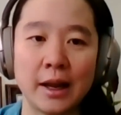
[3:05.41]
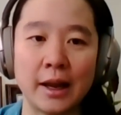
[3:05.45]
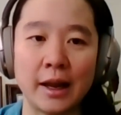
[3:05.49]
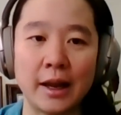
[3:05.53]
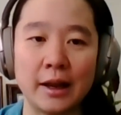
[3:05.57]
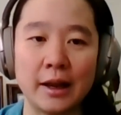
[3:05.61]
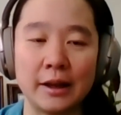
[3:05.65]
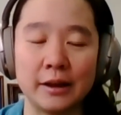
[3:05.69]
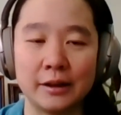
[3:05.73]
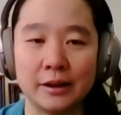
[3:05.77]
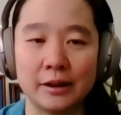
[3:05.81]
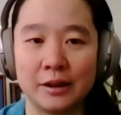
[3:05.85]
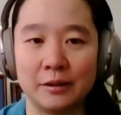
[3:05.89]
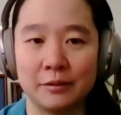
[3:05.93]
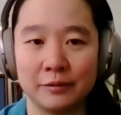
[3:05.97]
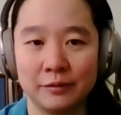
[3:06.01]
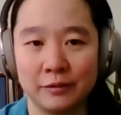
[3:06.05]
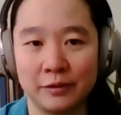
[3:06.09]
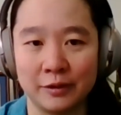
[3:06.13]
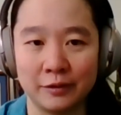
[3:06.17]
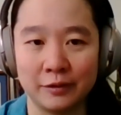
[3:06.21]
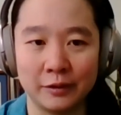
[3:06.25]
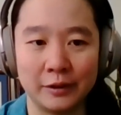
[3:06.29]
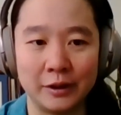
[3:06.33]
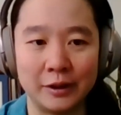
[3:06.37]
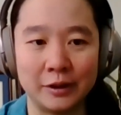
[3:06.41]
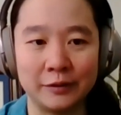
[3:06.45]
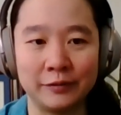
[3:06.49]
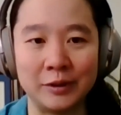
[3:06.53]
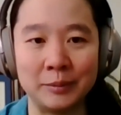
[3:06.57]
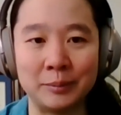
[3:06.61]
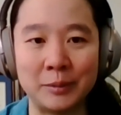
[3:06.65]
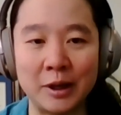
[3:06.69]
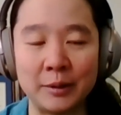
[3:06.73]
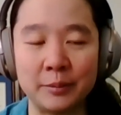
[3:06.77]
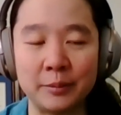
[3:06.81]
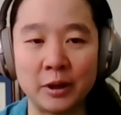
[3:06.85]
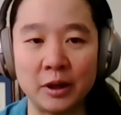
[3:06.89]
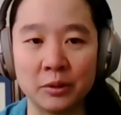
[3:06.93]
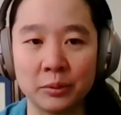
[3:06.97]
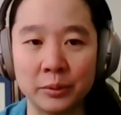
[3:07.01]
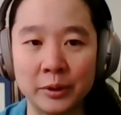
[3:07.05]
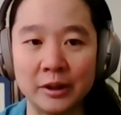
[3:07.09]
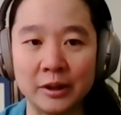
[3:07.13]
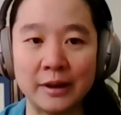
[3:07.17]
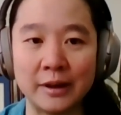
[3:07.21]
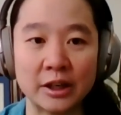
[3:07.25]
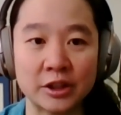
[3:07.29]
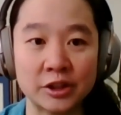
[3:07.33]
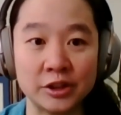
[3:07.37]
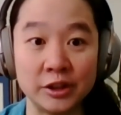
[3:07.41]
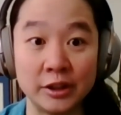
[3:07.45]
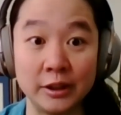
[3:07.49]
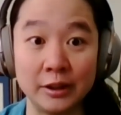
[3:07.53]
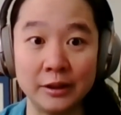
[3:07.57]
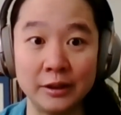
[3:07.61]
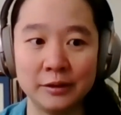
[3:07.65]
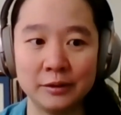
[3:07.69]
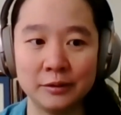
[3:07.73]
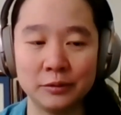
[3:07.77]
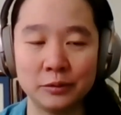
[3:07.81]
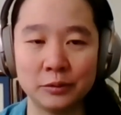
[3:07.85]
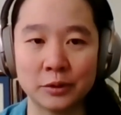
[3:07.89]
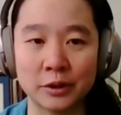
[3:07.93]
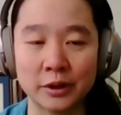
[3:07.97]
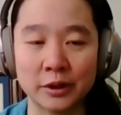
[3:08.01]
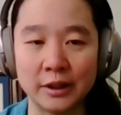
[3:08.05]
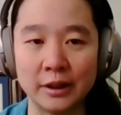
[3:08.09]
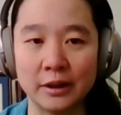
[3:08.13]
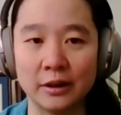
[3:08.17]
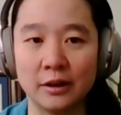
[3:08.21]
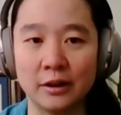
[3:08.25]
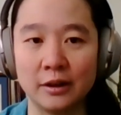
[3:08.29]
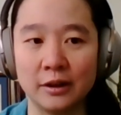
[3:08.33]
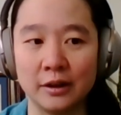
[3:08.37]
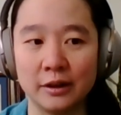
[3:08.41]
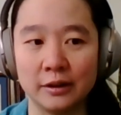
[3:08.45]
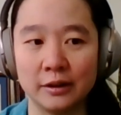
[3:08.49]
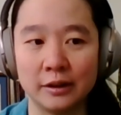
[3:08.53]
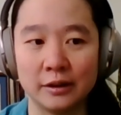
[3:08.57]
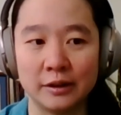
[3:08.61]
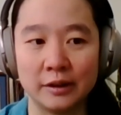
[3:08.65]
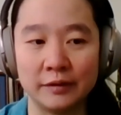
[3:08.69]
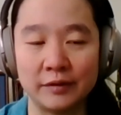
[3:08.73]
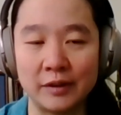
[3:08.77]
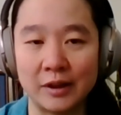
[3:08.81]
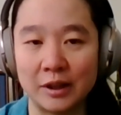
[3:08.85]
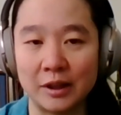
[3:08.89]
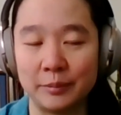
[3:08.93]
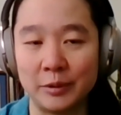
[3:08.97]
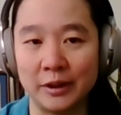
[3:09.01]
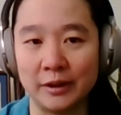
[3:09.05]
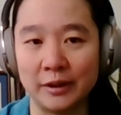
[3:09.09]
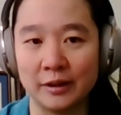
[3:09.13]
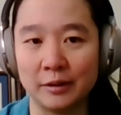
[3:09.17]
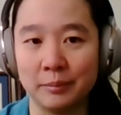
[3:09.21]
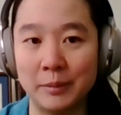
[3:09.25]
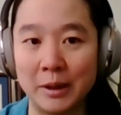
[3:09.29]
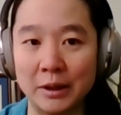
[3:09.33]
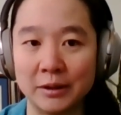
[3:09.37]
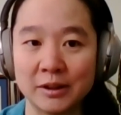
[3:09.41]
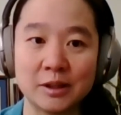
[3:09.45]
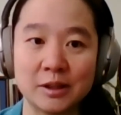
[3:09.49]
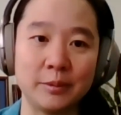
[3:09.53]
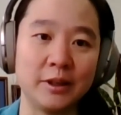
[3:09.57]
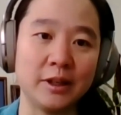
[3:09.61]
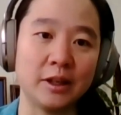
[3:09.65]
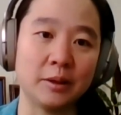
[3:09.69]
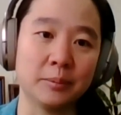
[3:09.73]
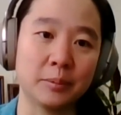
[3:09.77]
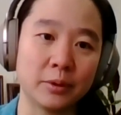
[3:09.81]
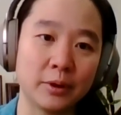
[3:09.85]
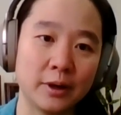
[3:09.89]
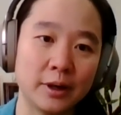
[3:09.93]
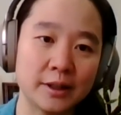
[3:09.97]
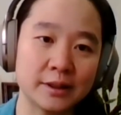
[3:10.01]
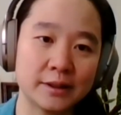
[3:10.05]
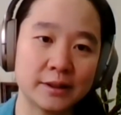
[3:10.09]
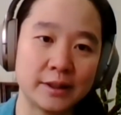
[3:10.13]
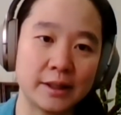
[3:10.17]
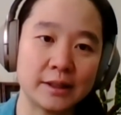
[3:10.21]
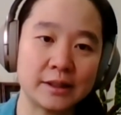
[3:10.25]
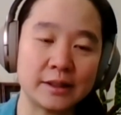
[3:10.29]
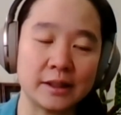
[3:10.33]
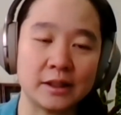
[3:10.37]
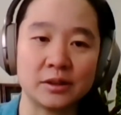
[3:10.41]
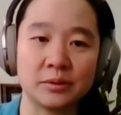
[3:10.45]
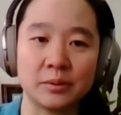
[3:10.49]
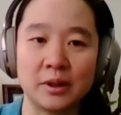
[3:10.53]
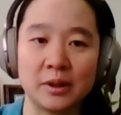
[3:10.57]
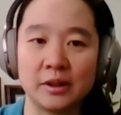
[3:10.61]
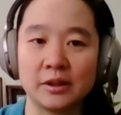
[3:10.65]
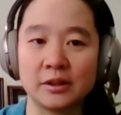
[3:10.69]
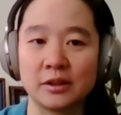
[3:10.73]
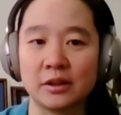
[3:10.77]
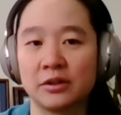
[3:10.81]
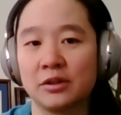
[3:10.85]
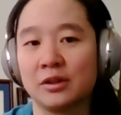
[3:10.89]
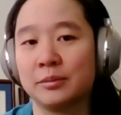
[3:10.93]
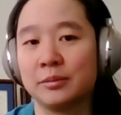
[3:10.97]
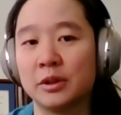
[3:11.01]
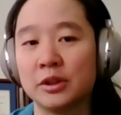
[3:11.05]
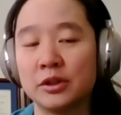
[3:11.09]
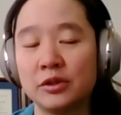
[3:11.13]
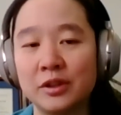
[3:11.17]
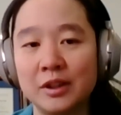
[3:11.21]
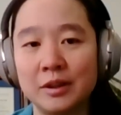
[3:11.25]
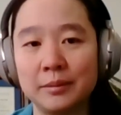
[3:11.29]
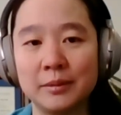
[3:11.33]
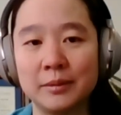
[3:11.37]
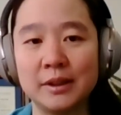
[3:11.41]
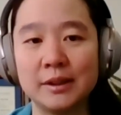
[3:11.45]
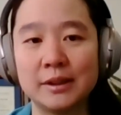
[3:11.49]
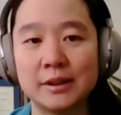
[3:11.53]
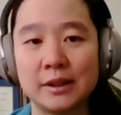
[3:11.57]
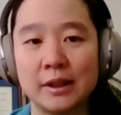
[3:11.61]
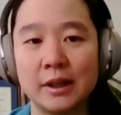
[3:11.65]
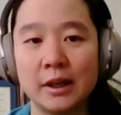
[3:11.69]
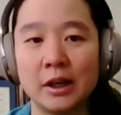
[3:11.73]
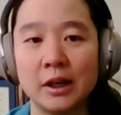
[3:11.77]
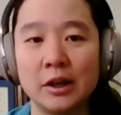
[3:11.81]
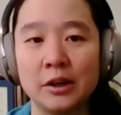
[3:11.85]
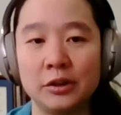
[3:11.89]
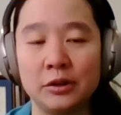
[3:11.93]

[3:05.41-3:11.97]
And for my part, we are actually working on developing the melt spinning process as well as the thermal treatments